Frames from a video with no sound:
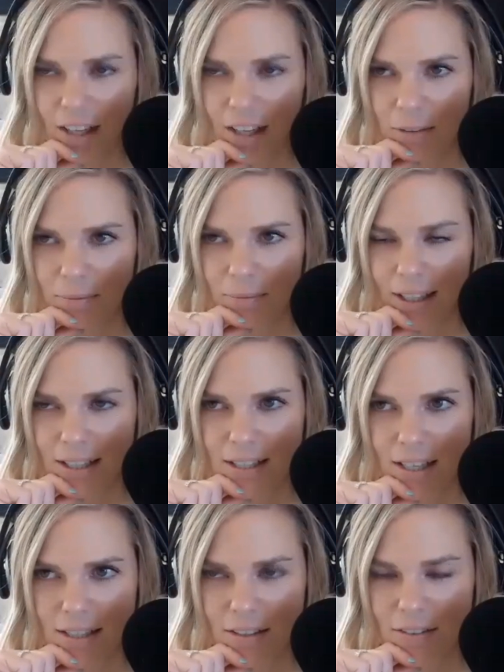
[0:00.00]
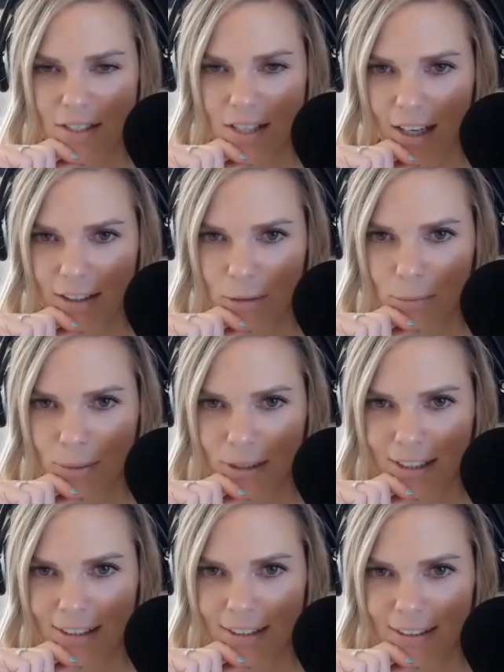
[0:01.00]
like my sense of style
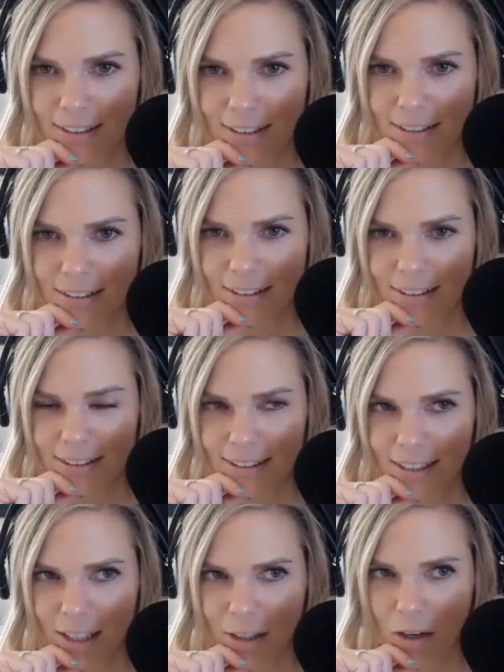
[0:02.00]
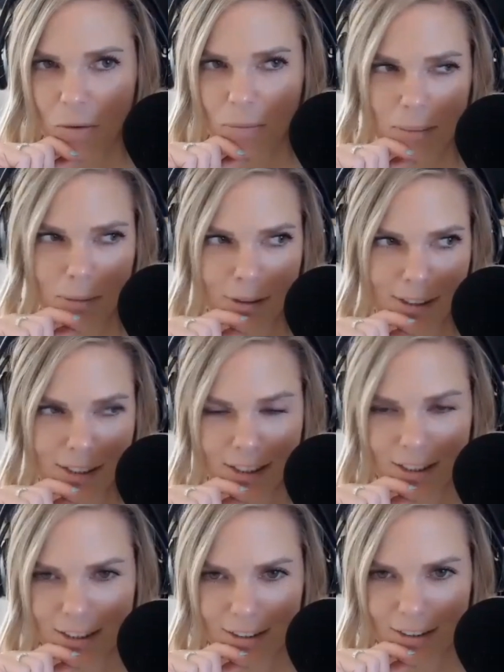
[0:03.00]
because it's like, oh, people get to
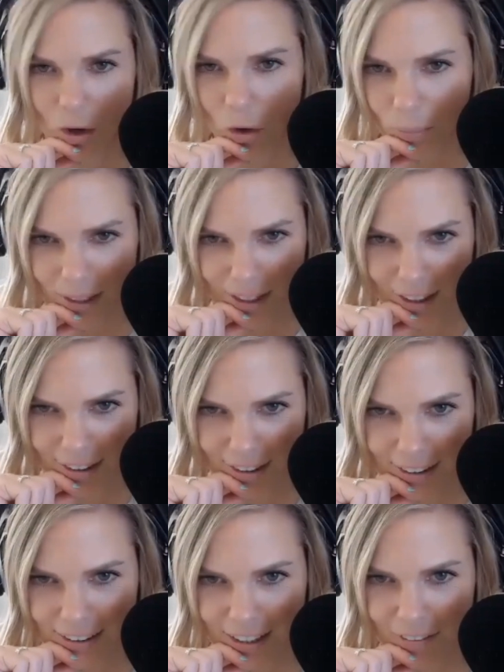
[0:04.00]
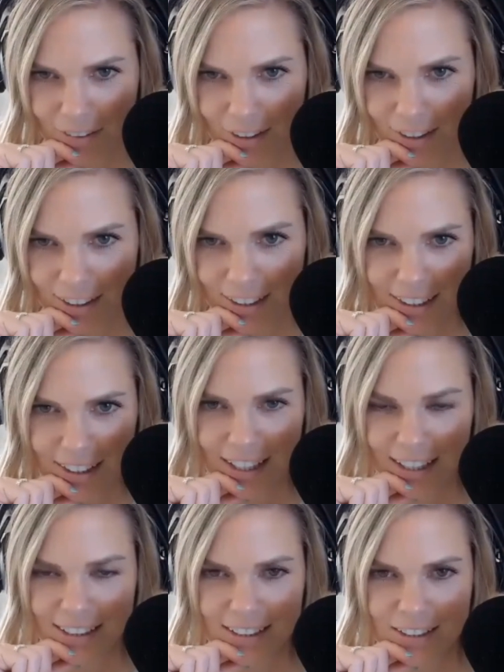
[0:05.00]
know me on this level.
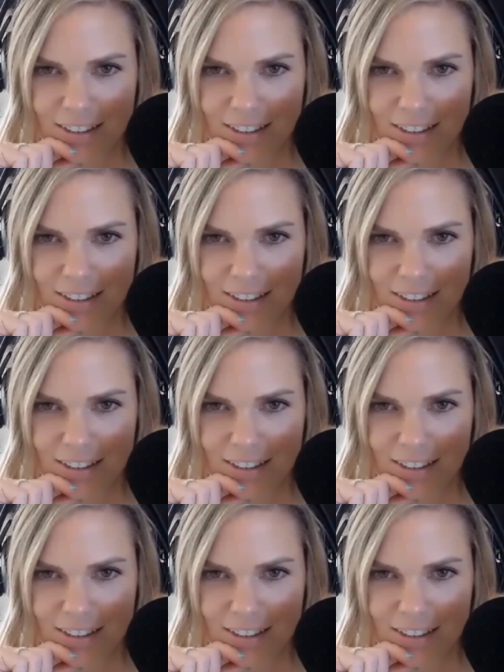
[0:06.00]
And it's